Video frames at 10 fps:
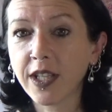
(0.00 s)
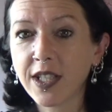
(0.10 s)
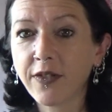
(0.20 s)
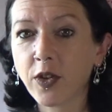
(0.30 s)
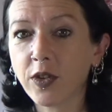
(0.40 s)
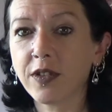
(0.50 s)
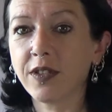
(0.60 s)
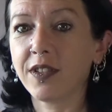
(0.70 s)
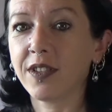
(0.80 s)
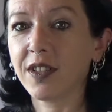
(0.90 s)
See, I've got
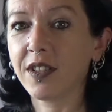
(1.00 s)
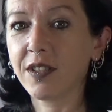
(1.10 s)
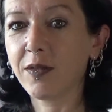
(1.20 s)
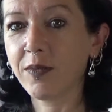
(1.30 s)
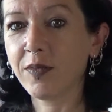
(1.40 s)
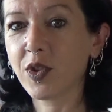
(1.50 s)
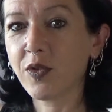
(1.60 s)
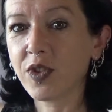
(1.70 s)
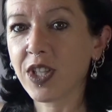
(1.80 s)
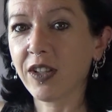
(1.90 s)
sort
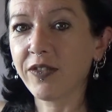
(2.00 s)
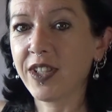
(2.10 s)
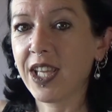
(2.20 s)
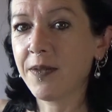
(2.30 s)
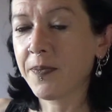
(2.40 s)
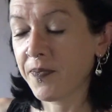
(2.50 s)
of shelves here.